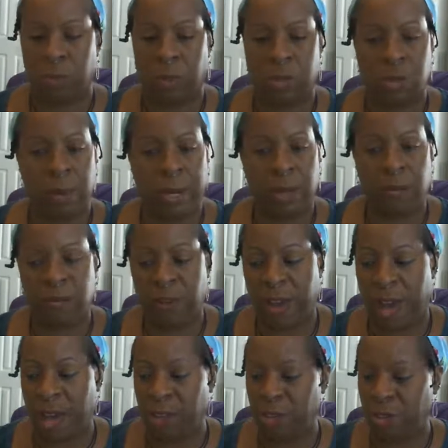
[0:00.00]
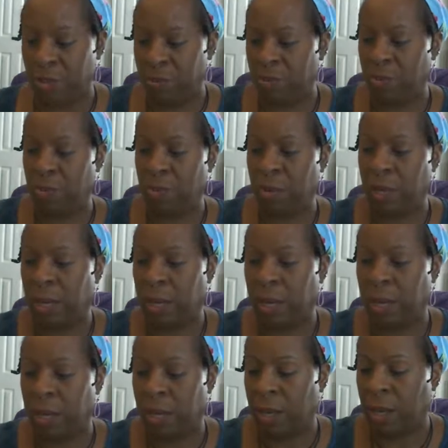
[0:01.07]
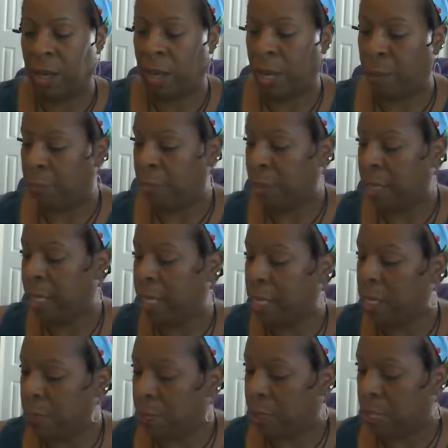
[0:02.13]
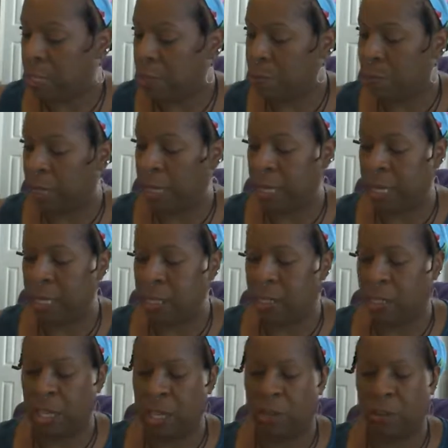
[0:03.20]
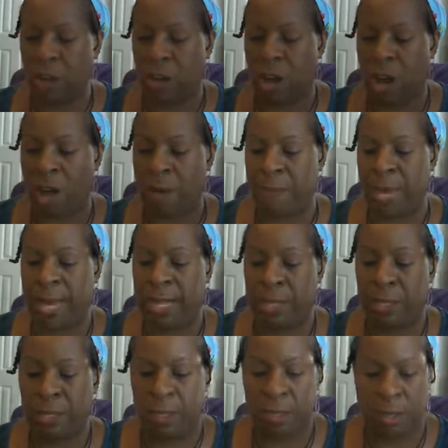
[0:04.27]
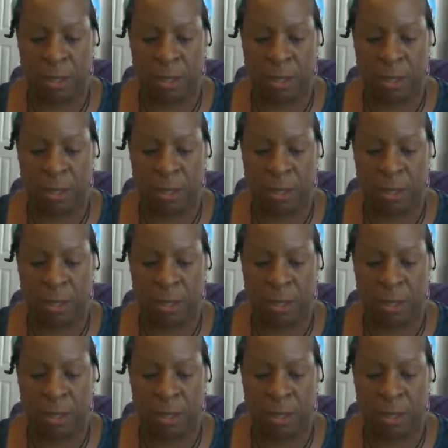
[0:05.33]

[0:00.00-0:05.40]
It's quick and fast. And please, please, please leave your comments